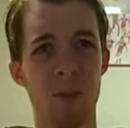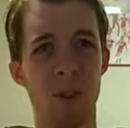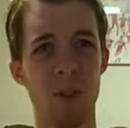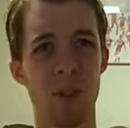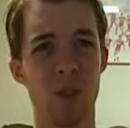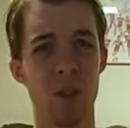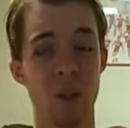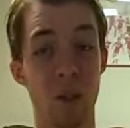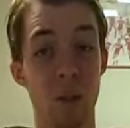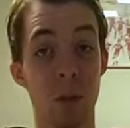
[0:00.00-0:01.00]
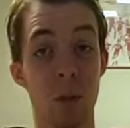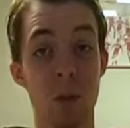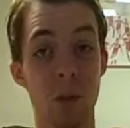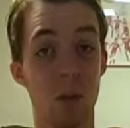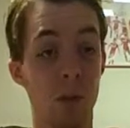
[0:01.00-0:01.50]
first, I don't know,
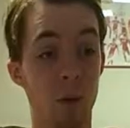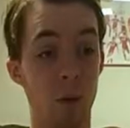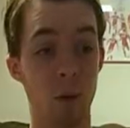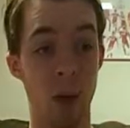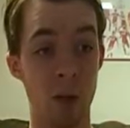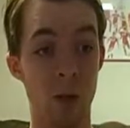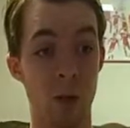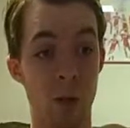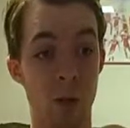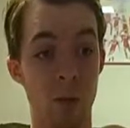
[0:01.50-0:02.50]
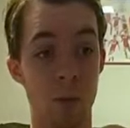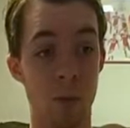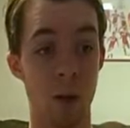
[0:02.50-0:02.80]
would follow that Doctor,